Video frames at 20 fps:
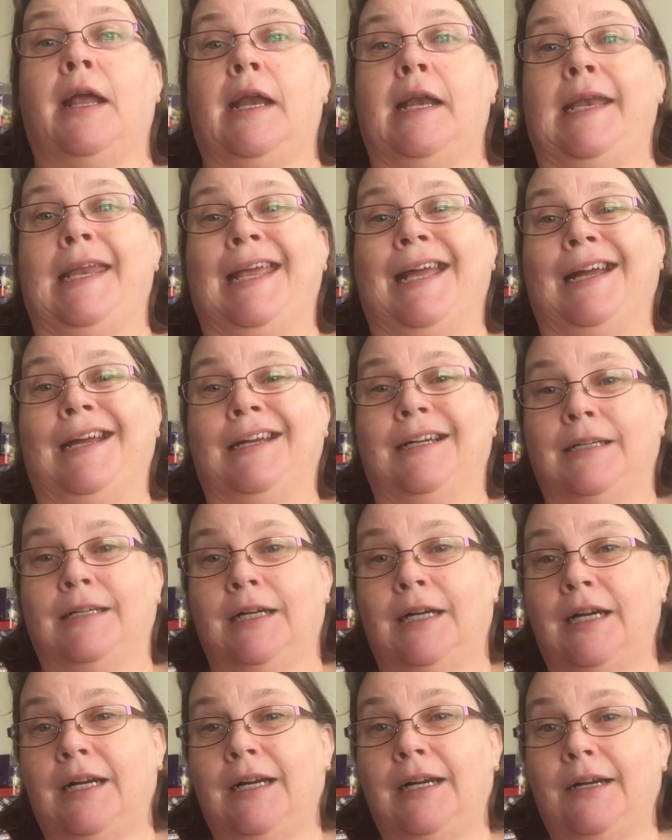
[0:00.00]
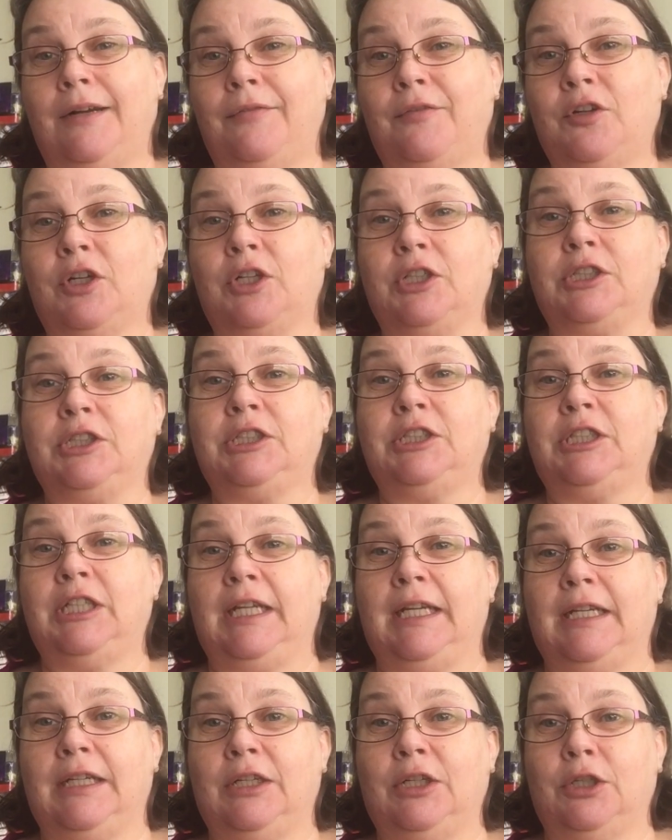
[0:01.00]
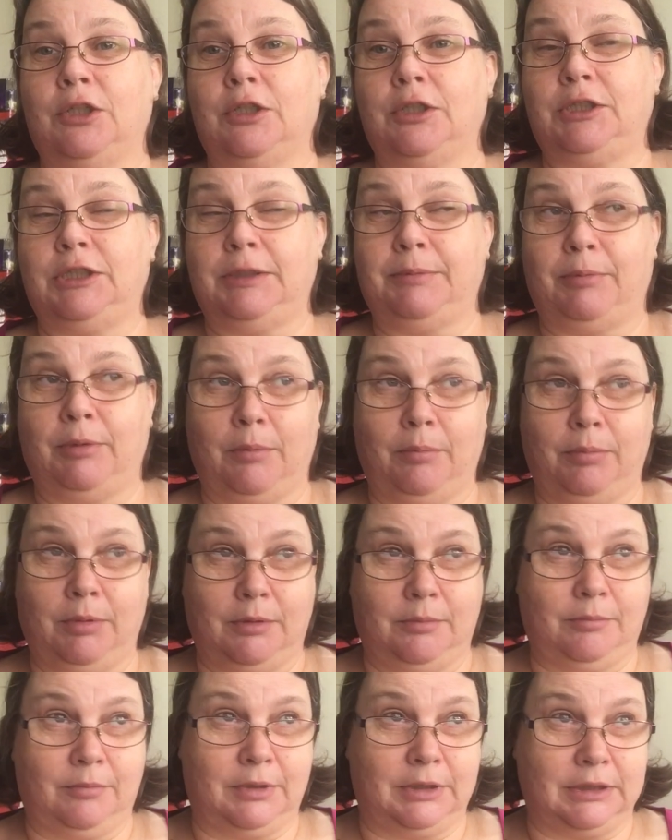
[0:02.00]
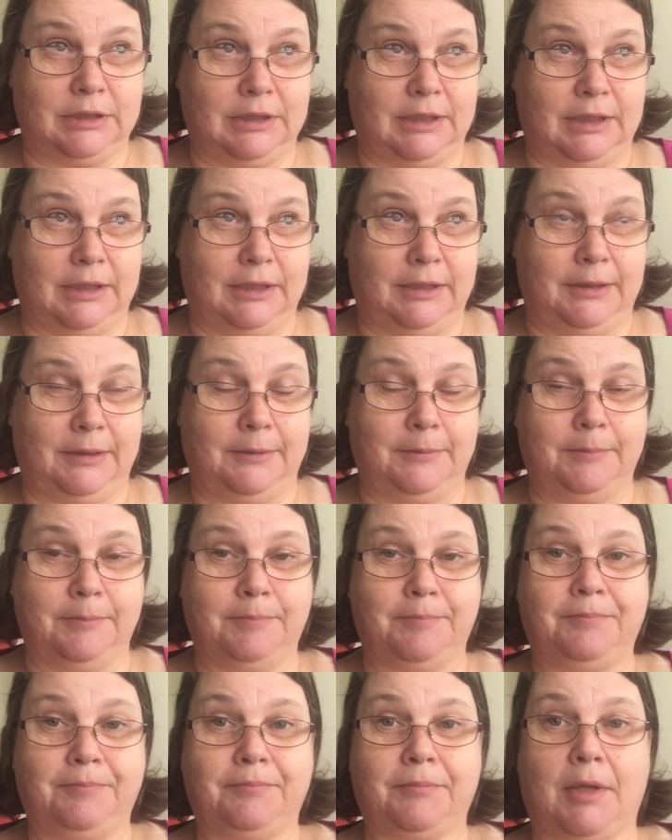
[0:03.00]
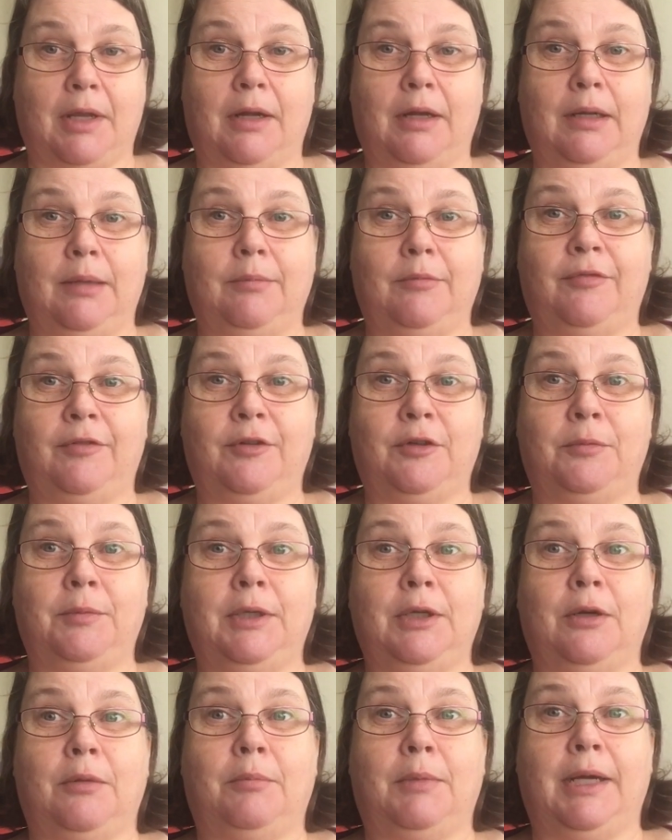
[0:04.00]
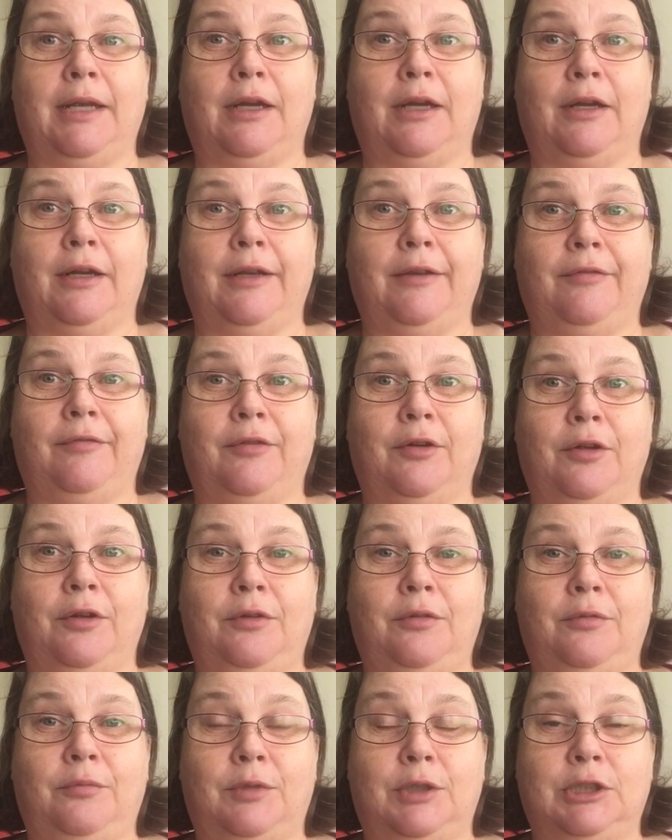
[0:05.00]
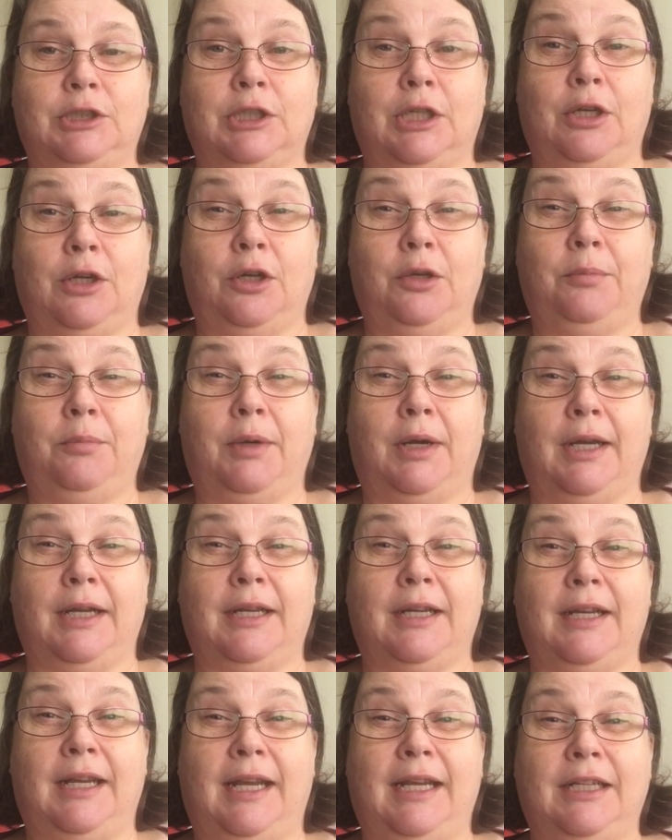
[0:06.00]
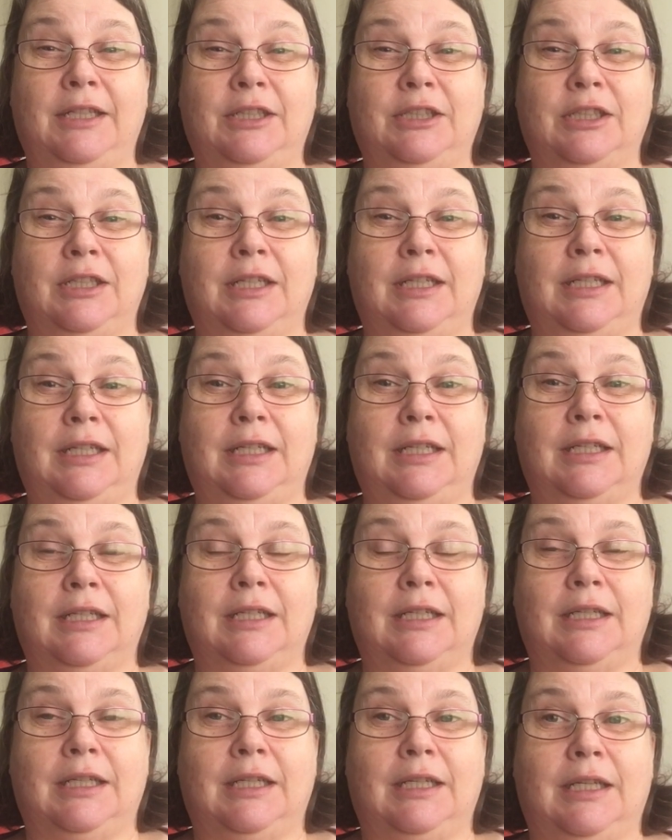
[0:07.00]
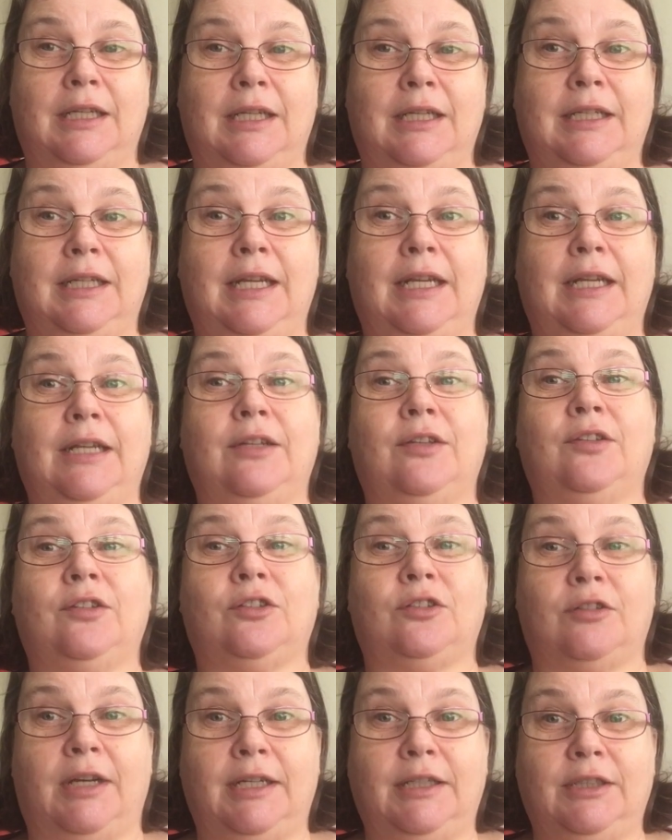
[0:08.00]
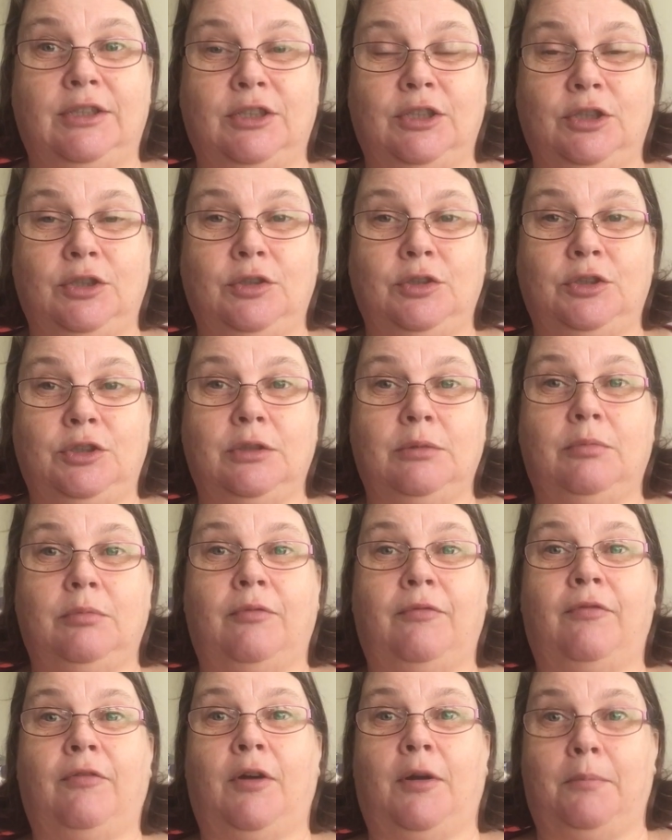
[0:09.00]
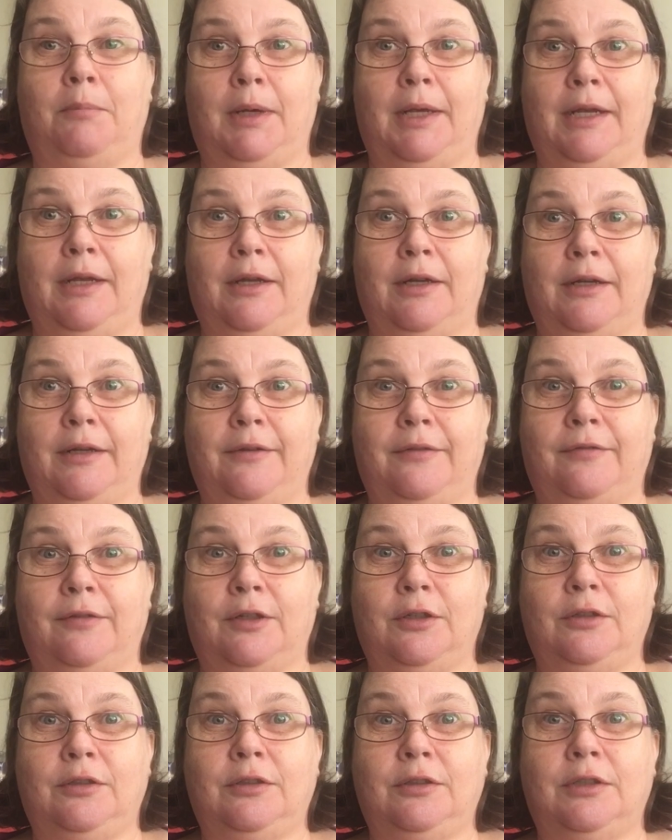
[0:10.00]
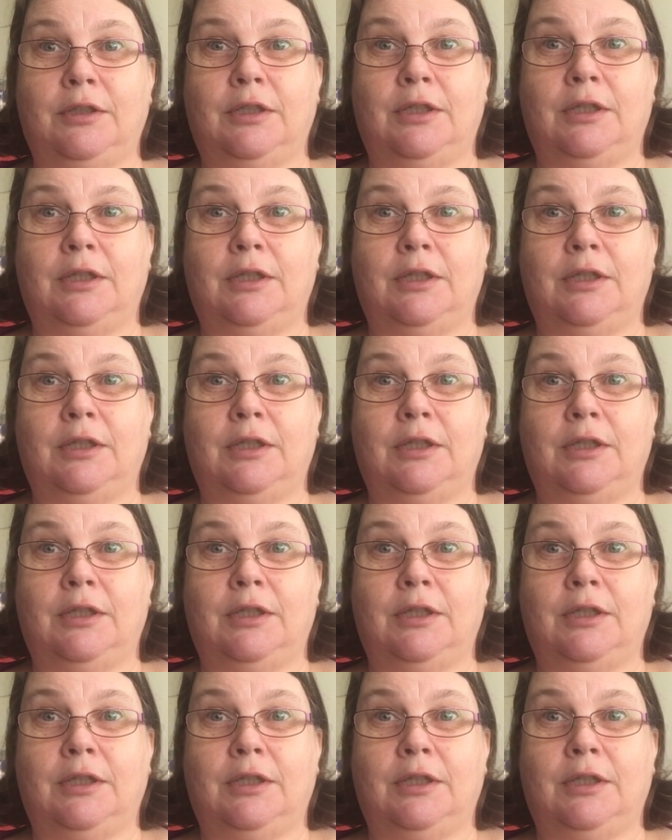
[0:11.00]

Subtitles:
Now, I've got technology problems. I am filming on my iPhone, which I hope I can actually get straight to YouTube from my iPhone.